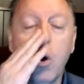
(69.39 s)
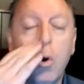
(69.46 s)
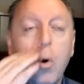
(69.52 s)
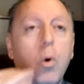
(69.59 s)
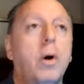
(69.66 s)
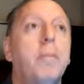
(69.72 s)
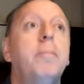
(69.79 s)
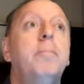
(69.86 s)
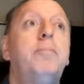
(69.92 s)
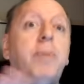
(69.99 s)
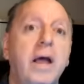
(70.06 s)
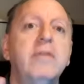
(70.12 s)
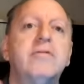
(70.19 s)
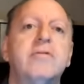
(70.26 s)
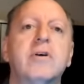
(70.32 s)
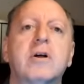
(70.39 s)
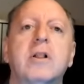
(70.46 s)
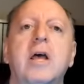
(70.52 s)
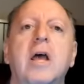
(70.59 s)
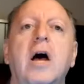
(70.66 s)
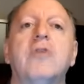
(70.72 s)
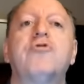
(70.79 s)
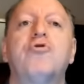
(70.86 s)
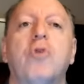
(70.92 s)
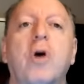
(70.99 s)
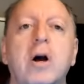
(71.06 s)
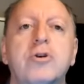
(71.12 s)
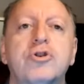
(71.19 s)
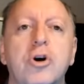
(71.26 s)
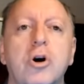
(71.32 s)
or basically a
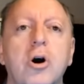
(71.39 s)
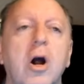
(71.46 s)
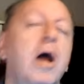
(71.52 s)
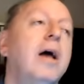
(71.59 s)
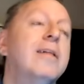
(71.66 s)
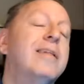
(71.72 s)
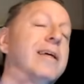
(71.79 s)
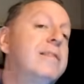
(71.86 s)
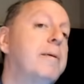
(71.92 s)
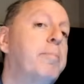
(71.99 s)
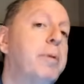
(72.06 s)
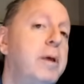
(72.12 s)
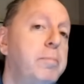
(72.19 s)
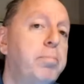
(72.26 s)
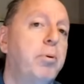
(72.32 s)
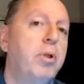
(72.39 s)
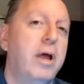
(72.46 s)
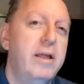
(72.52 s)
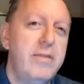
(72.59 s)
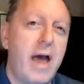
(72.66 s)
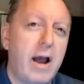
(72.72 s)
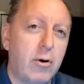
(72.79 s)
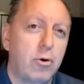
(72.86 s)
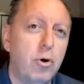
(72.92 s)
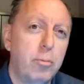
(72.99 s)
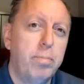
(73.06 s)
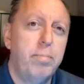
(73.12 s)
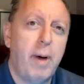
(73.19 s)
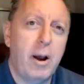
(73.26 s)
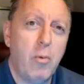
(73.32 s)
structure that the people in that
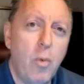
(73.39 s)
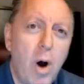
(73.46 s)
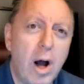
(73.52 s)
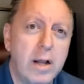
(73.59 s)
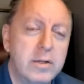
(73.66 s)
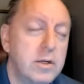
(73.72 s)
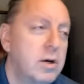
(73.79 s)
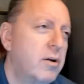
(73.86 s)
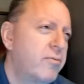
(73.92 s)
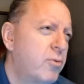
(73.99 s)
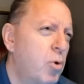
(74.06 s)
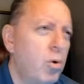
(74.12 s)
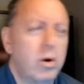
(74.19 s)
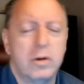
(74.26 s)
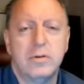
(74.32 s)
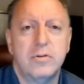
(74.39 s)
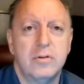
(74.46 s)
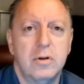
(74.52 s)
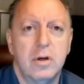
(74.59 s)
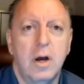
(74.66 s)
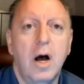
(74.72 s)
group might want? Of course.